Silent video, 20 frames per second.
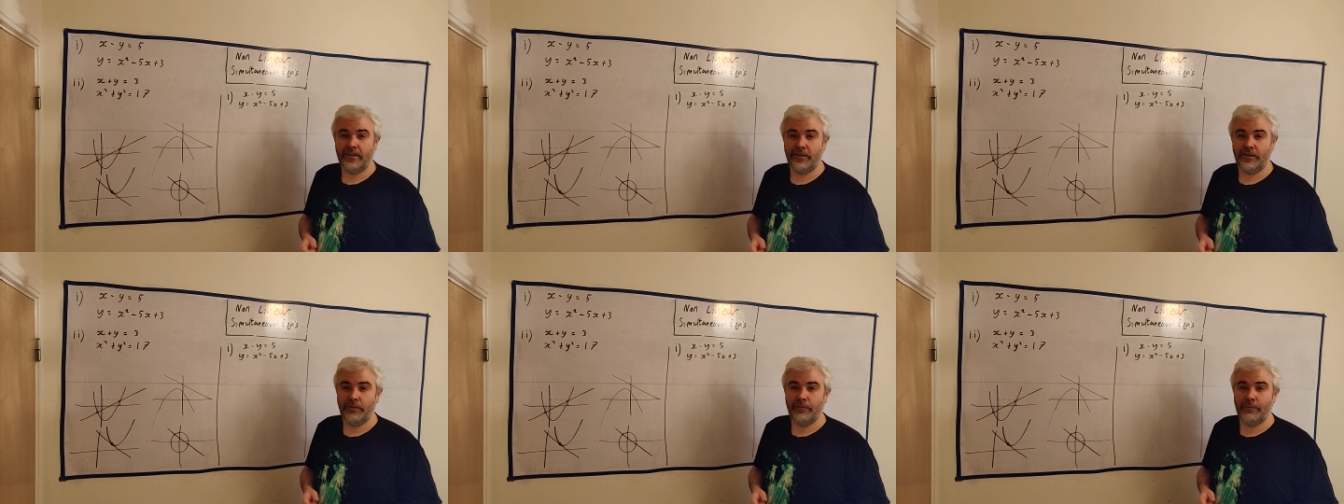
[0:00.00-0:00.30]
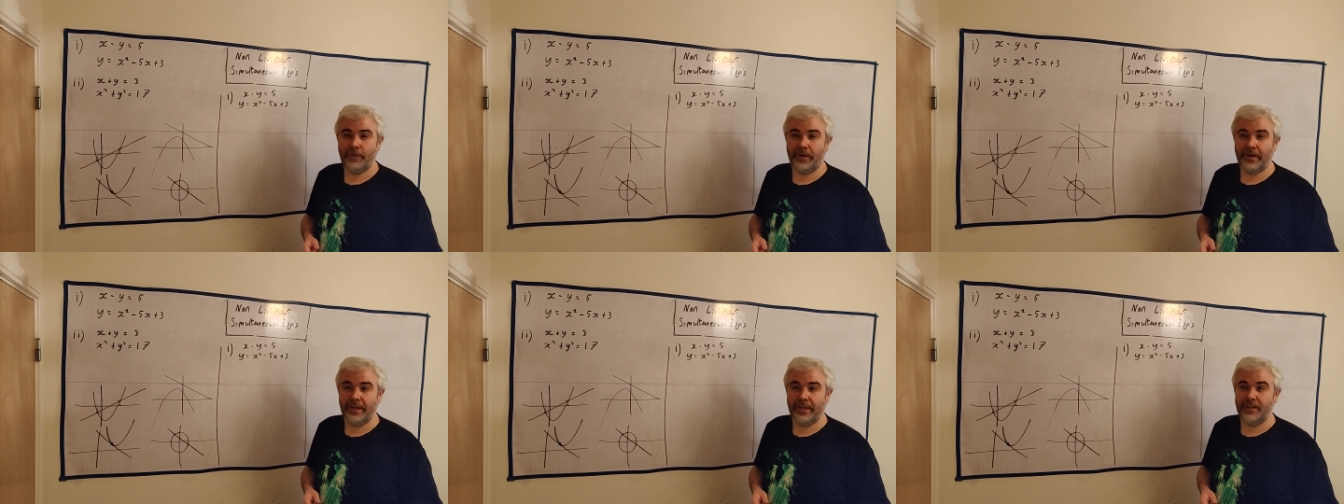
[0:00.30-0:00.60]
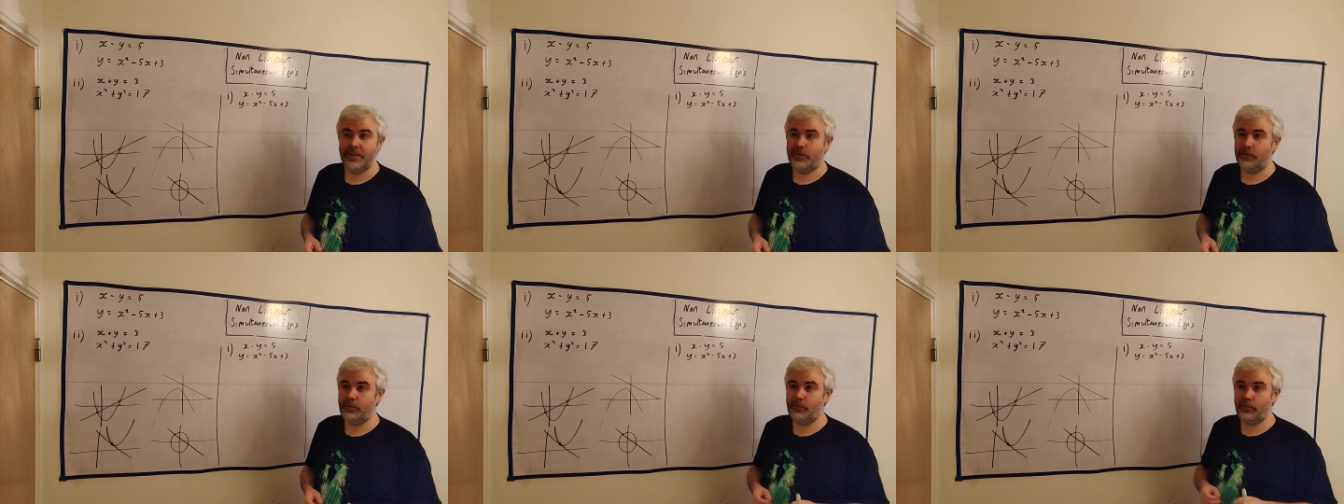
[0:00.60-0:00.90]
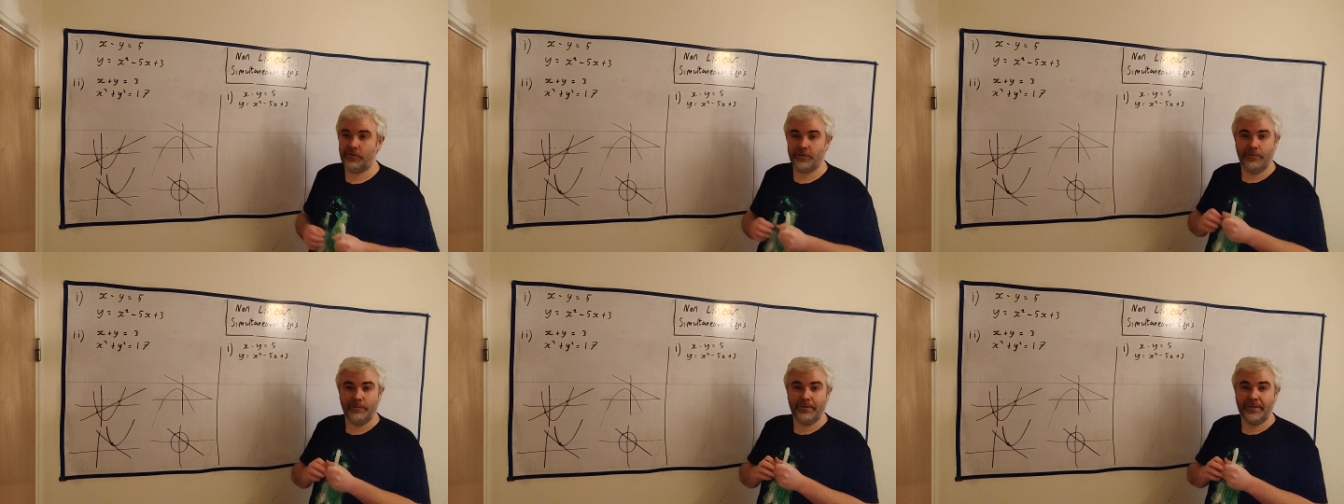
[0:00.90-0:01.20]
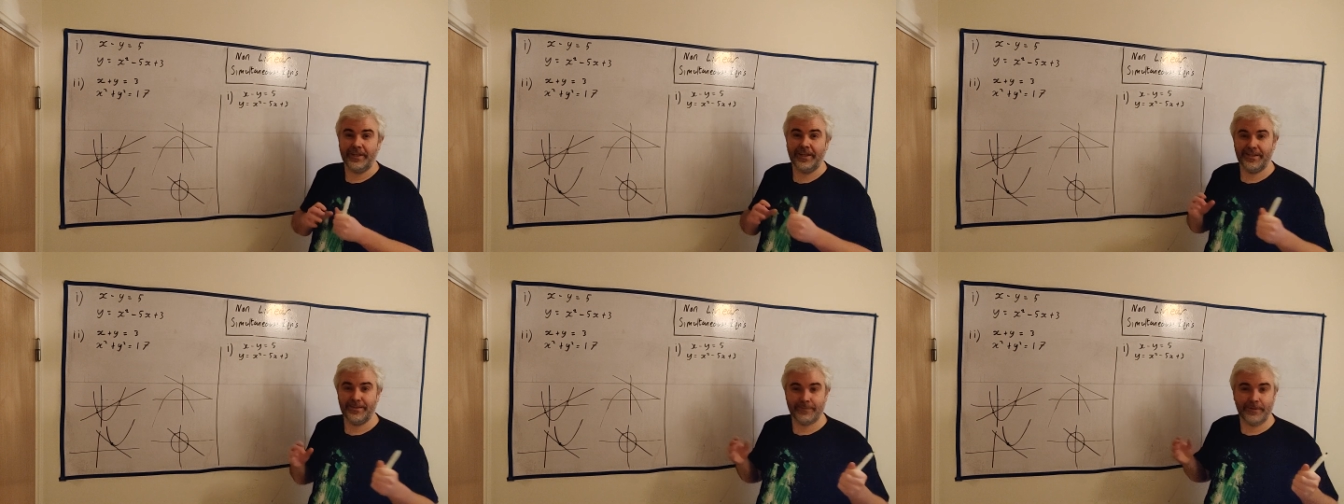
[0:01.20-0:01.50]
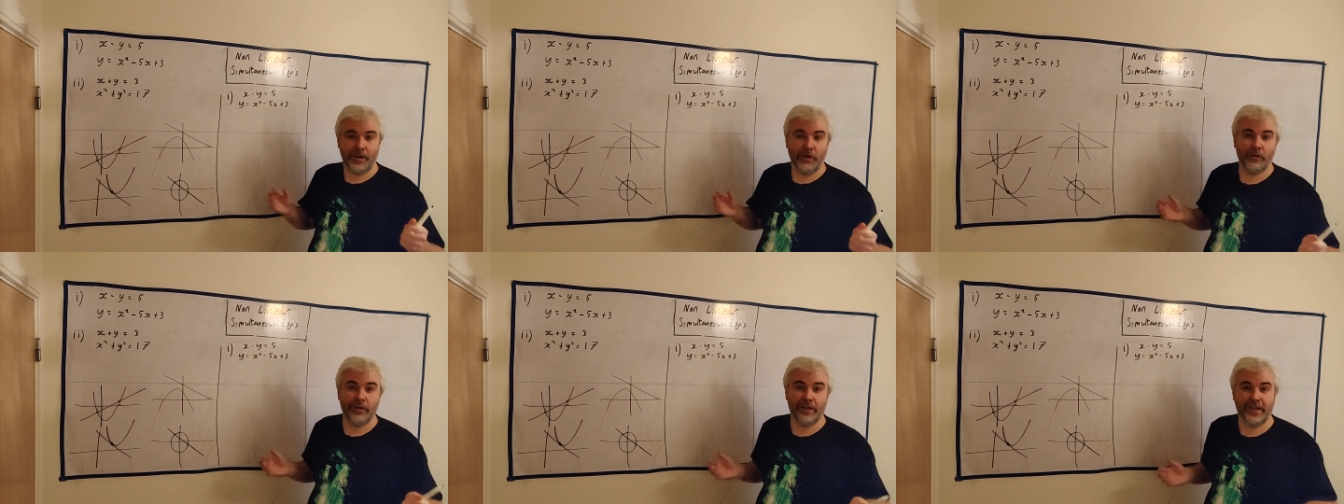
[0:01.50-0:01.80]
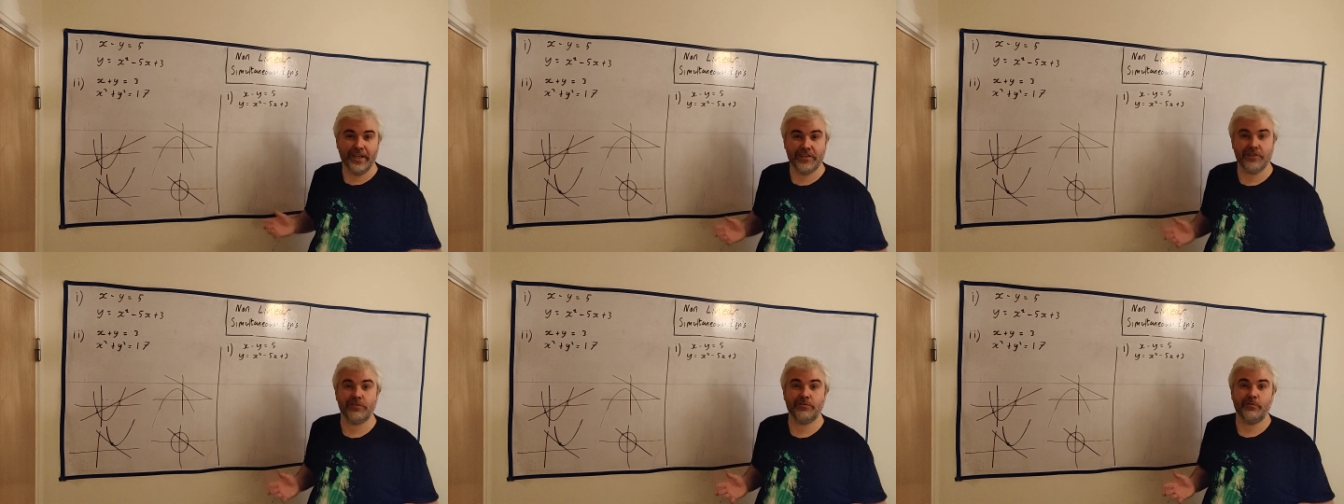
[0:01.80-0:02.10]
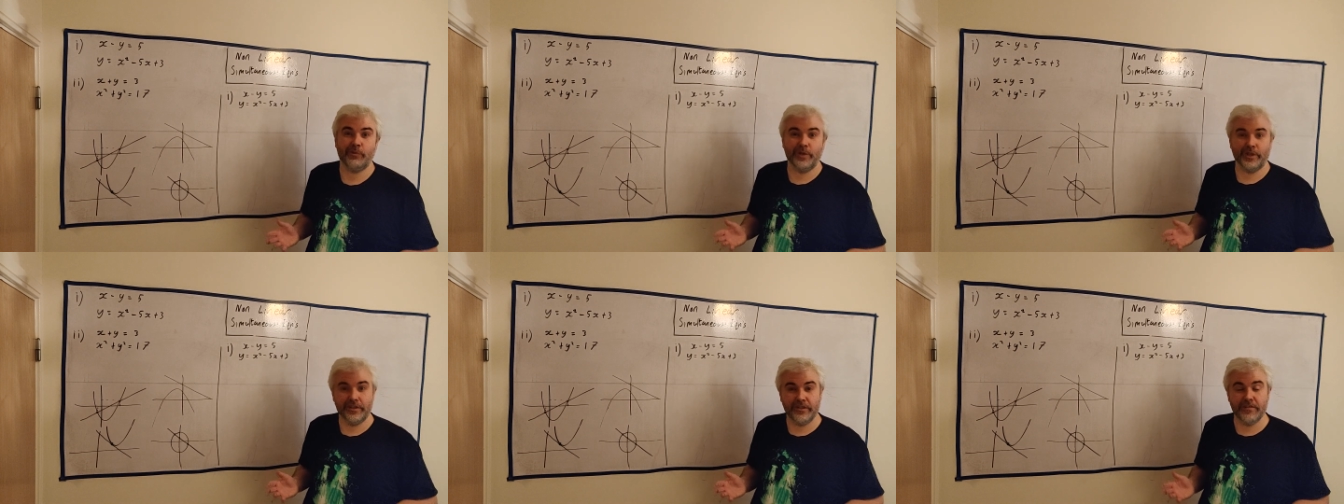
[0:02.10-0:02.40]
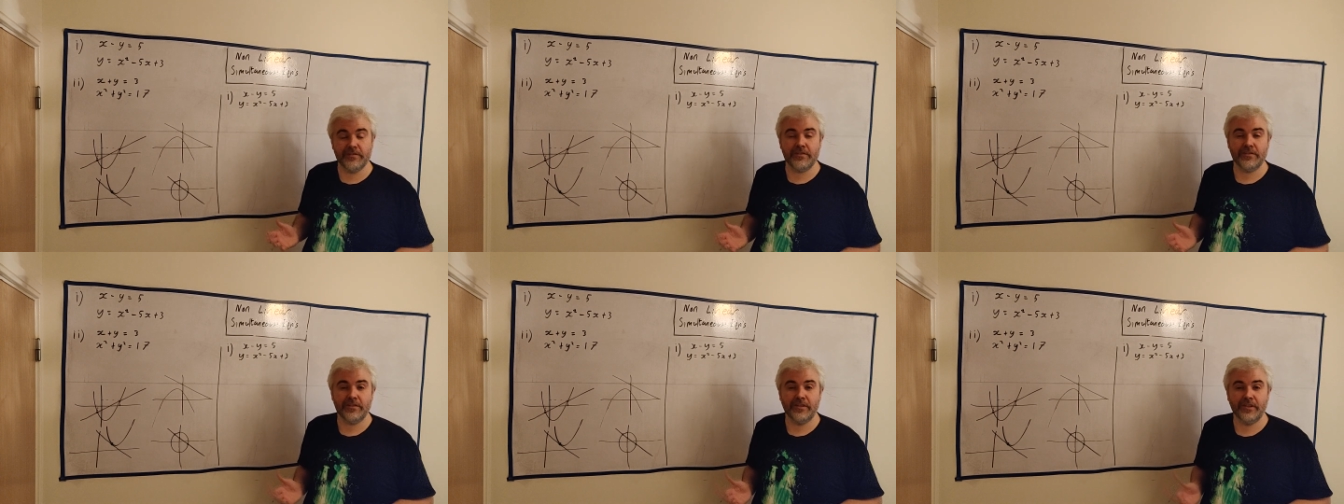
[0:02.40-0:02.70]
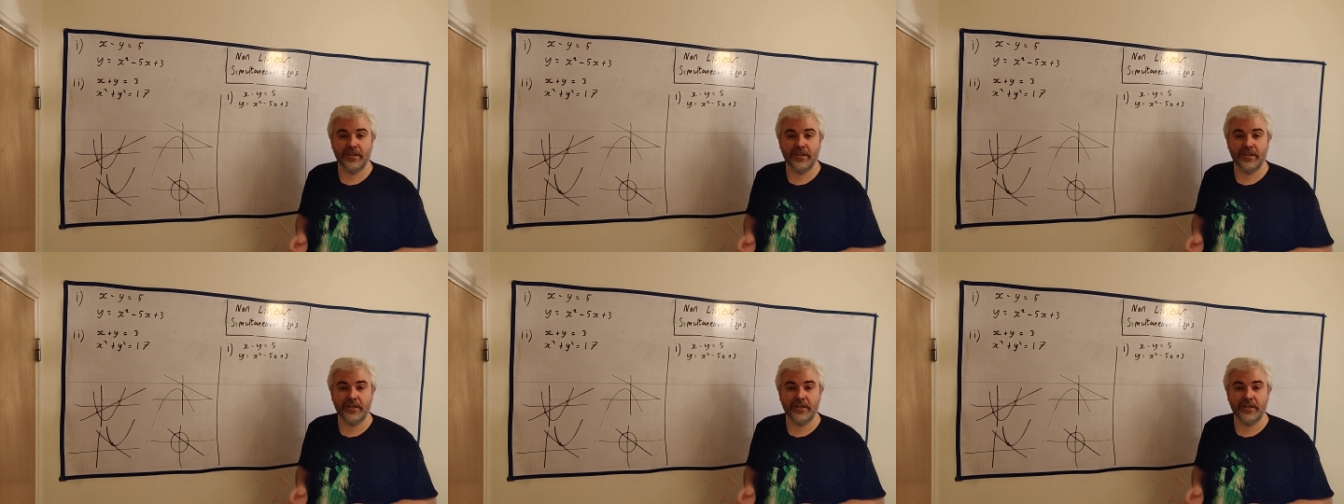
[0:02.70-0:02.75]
number into something that's going to get squared.